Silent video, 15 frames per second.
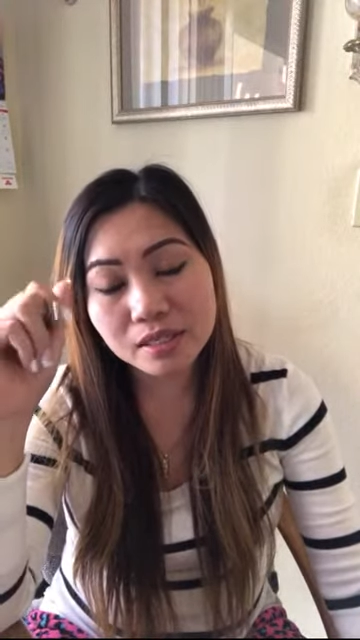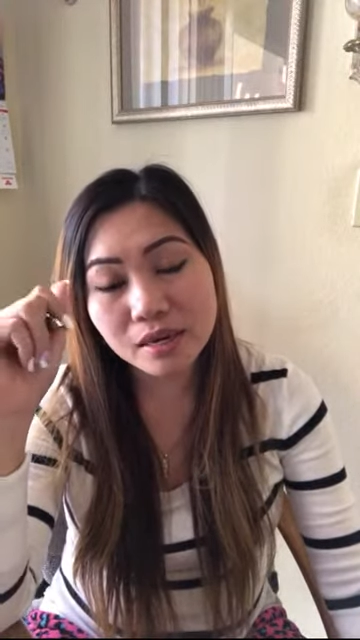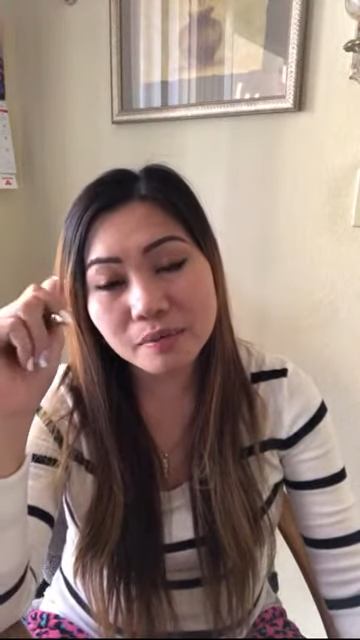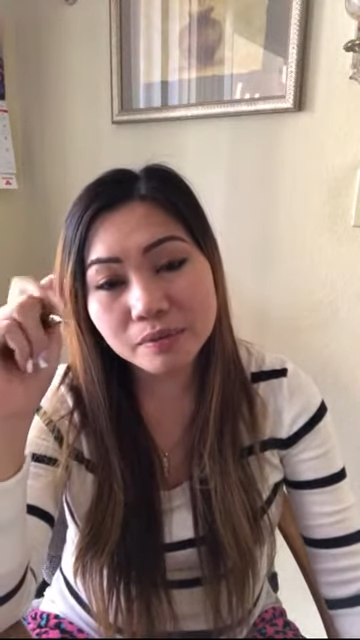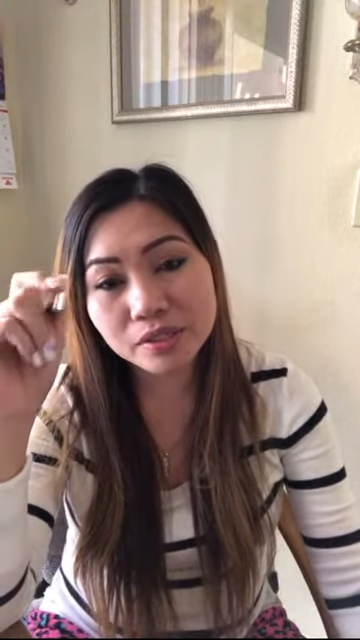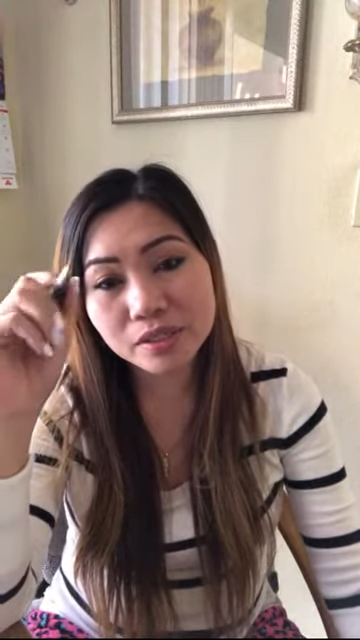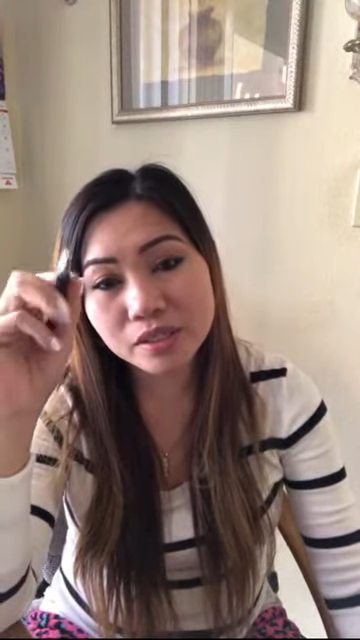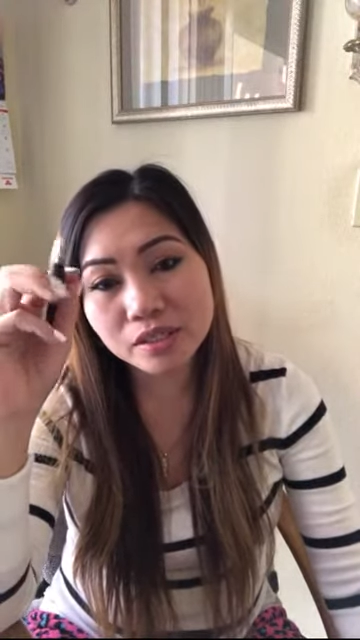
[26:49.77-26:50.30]

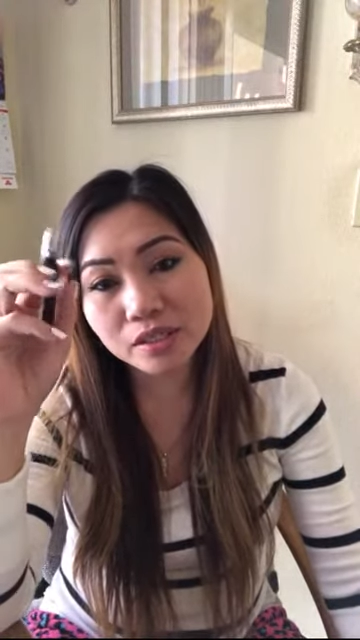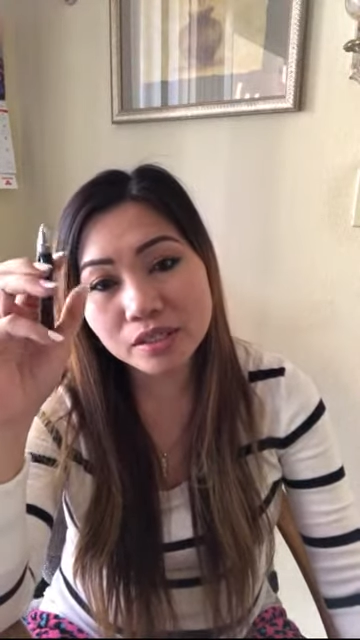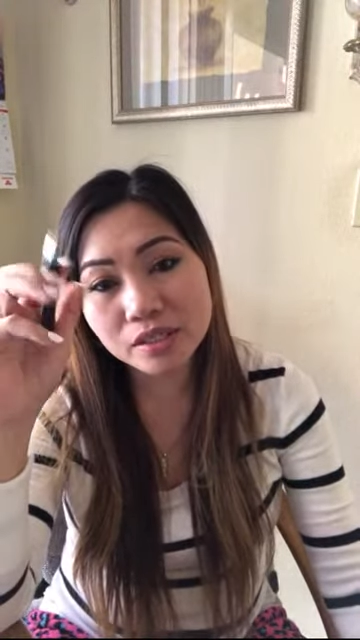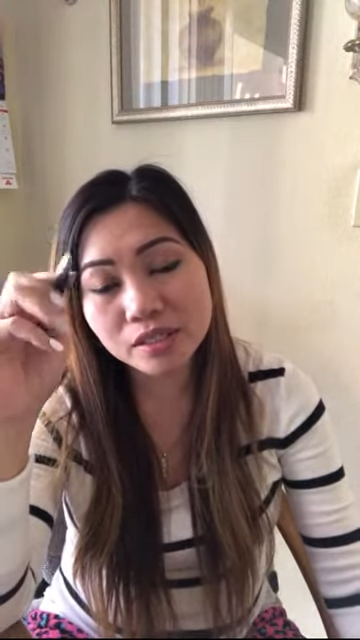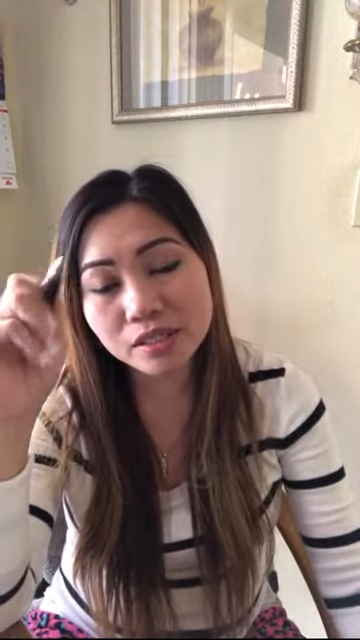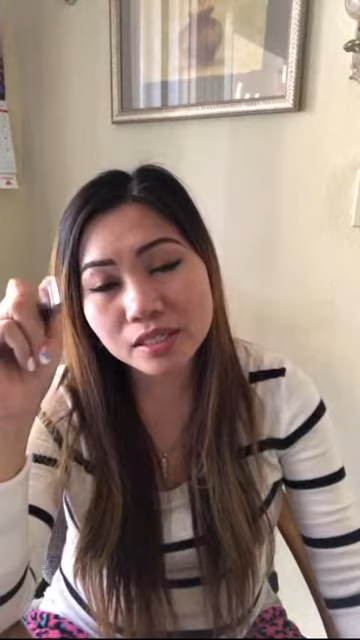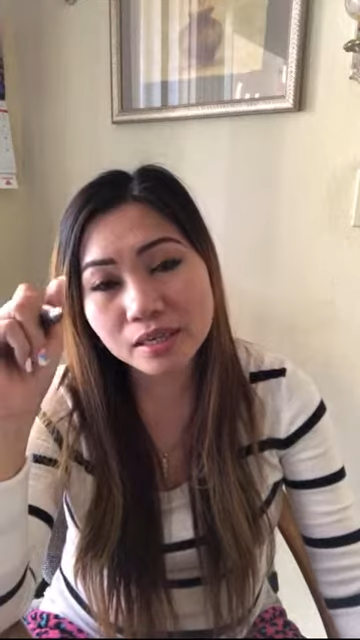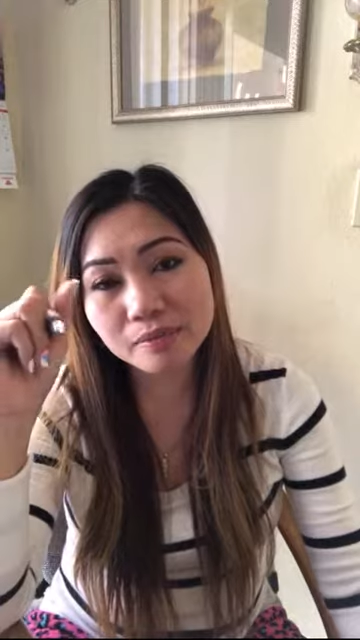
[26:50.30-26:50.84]
I'm
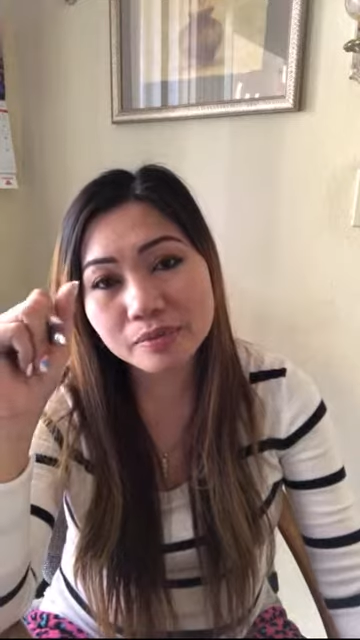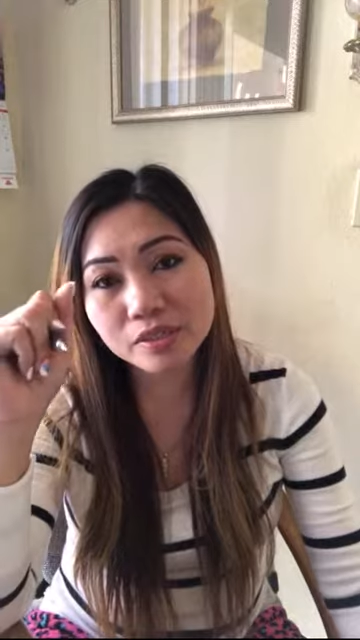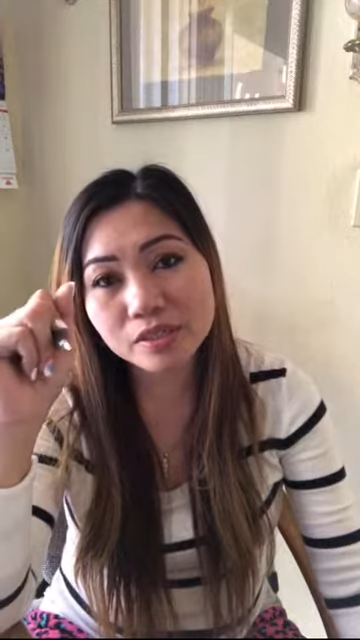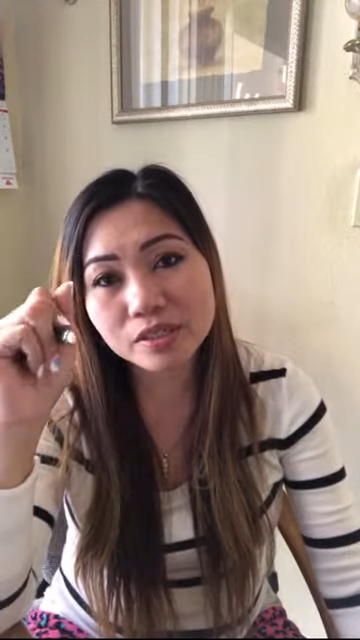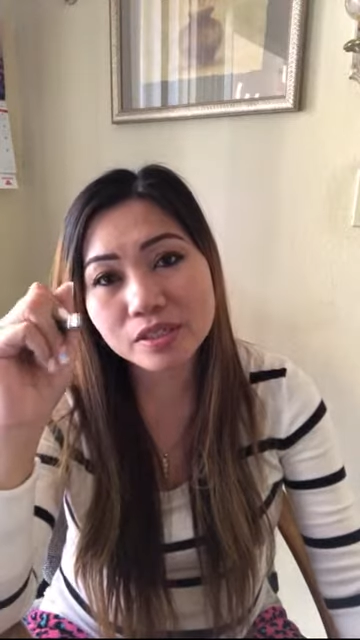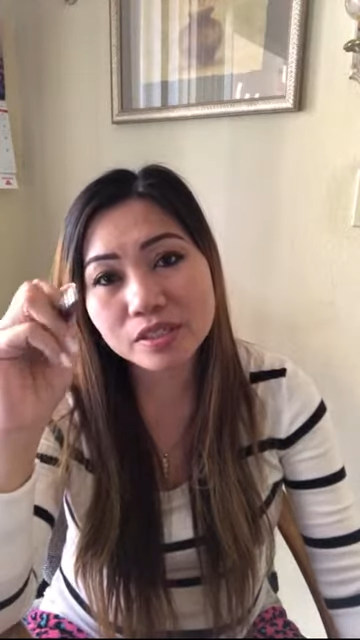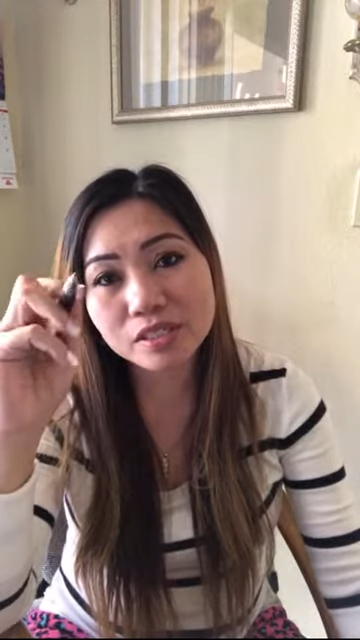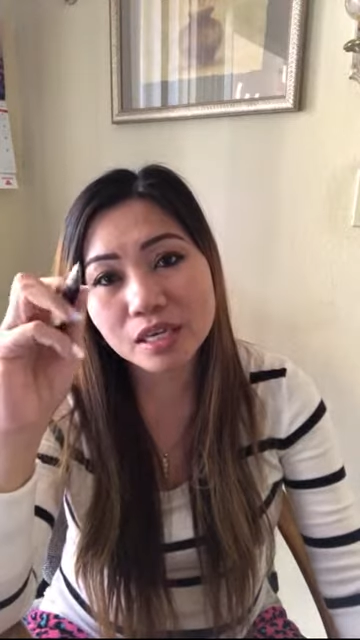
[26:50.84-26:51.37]
good.
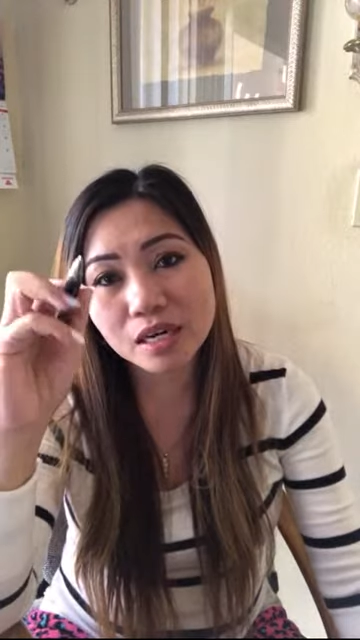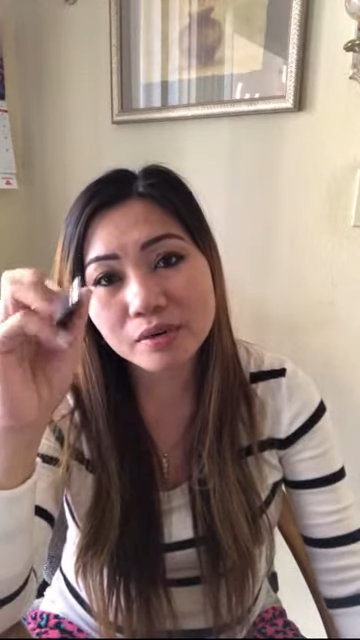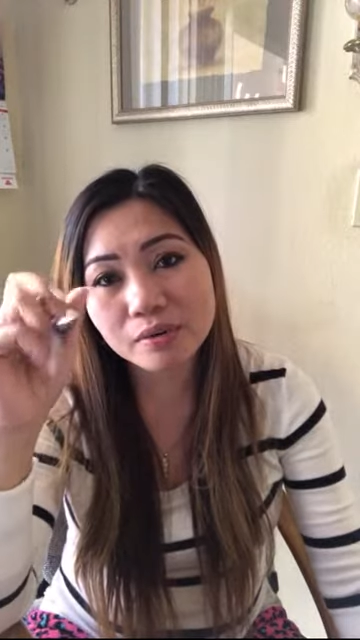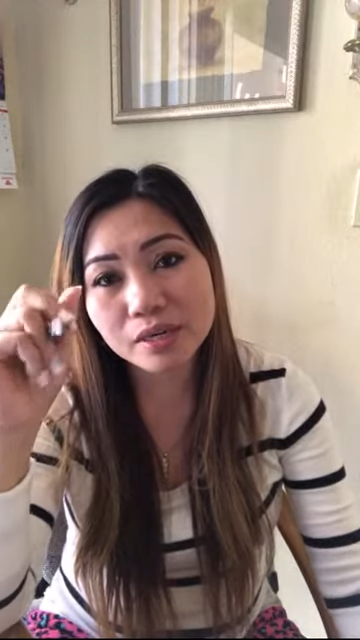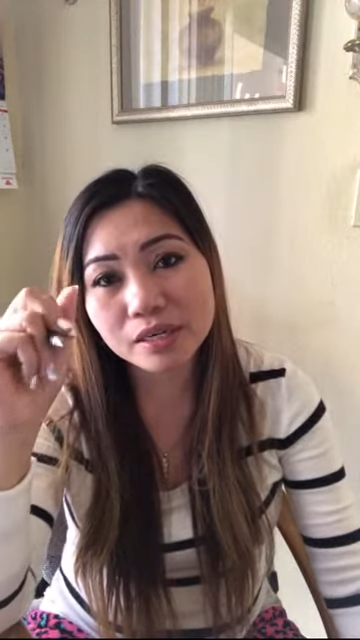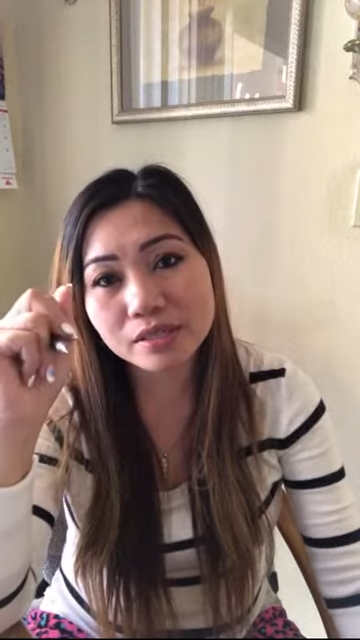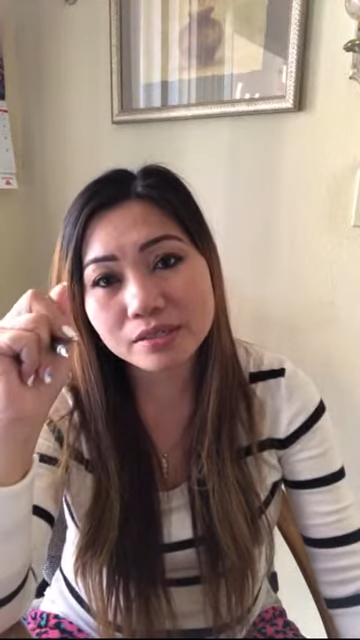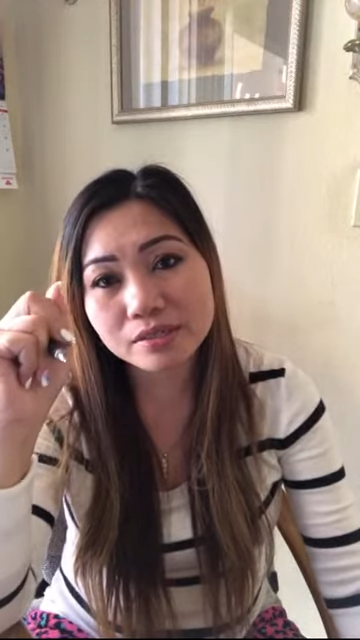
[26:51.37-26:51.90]
How
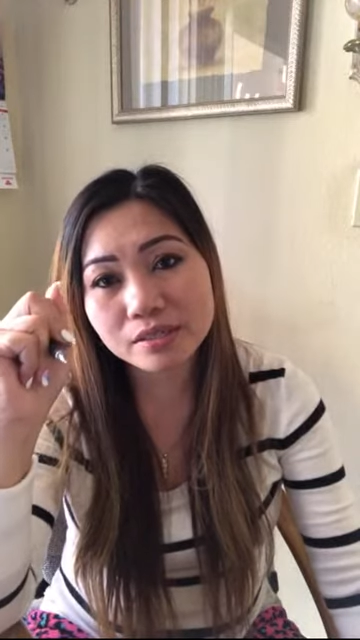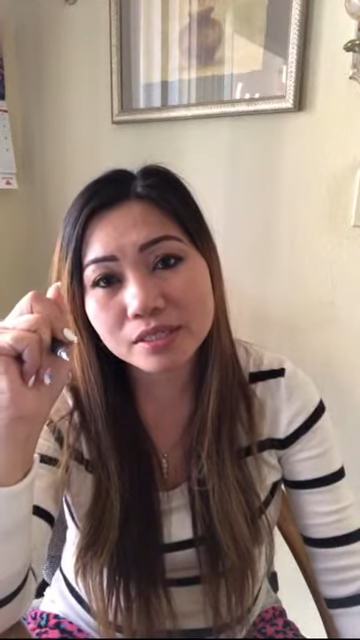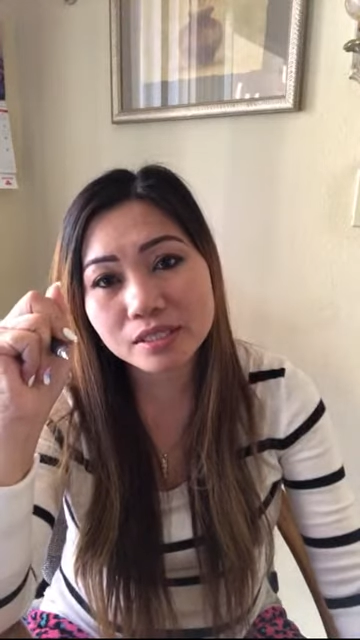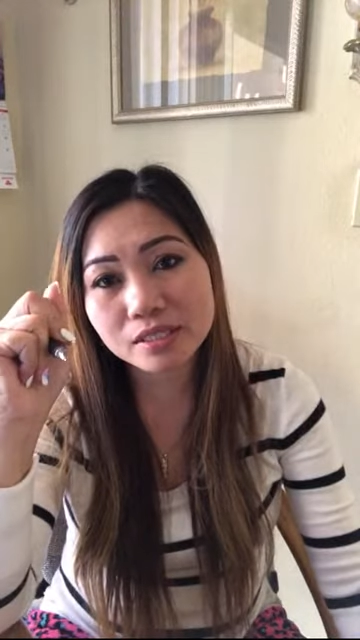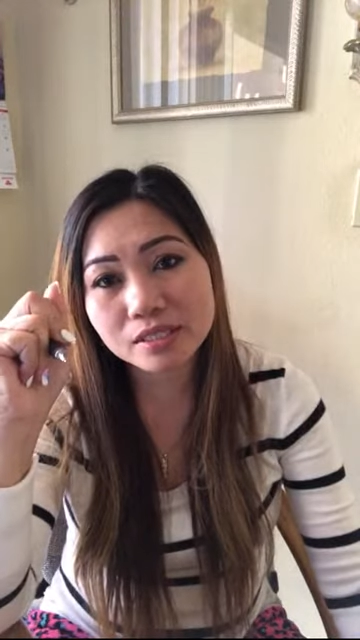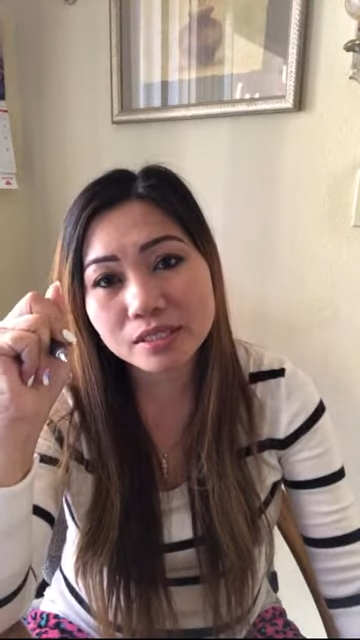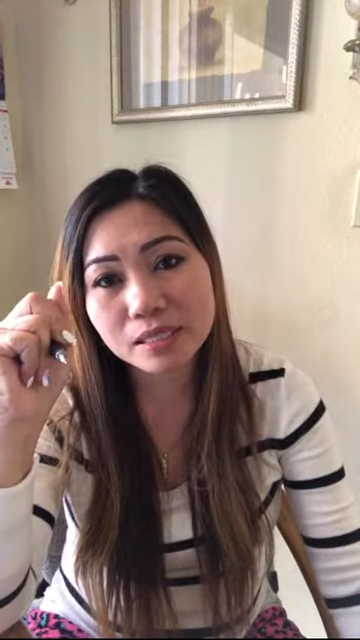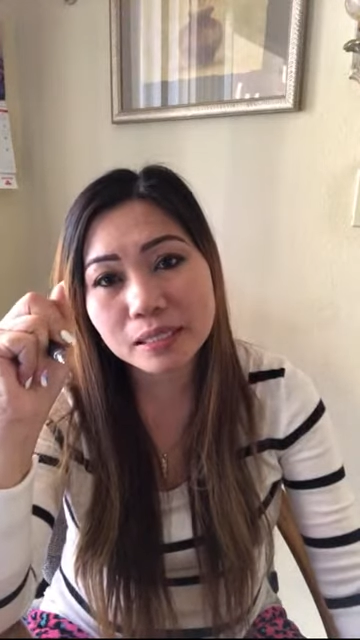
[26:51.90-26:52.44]
are you,
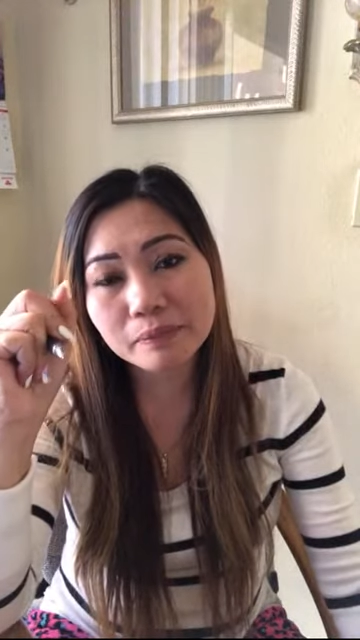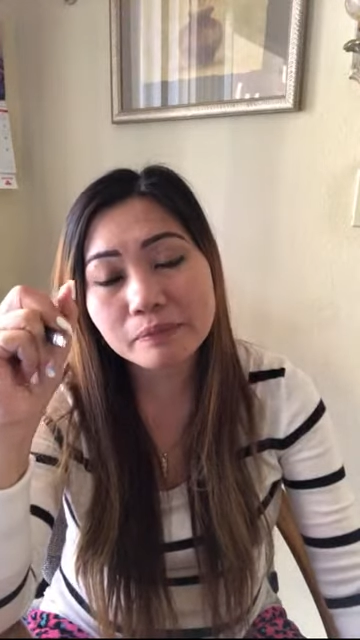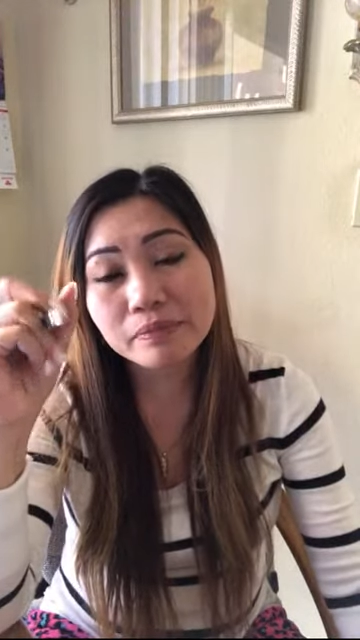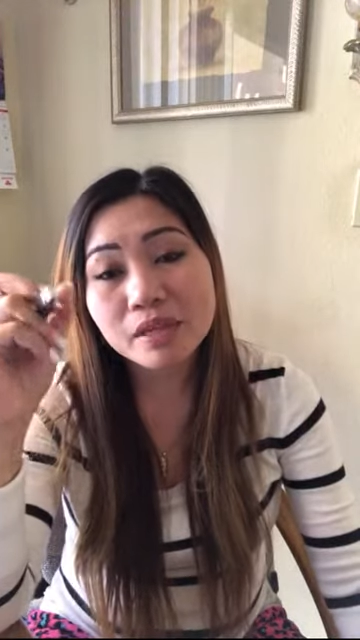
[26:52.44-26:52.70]
Sissy?